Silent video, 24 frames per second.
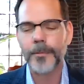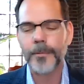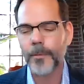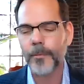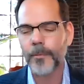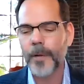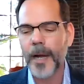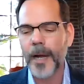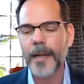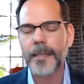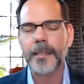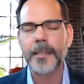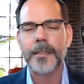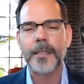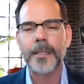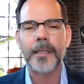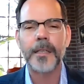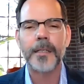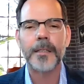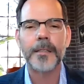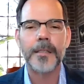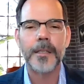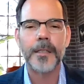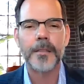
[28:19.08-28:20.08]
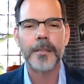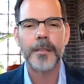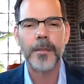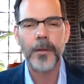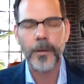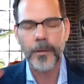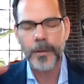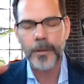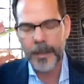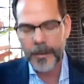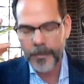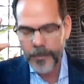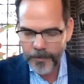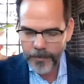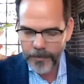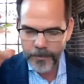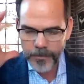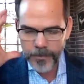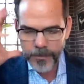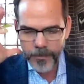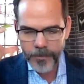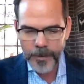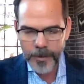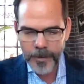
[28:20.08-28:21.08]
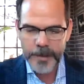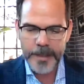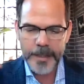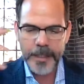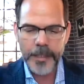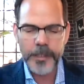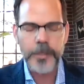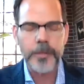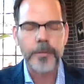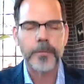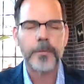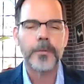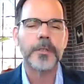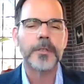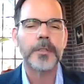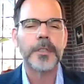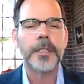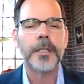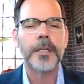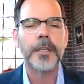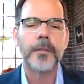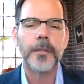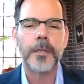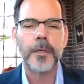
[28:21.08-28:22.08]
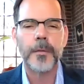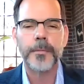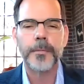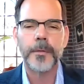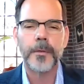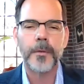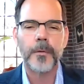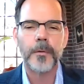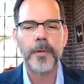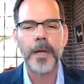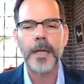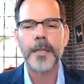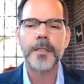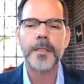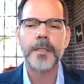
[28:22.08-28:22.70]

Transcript: reticence, a, a residual neoliberal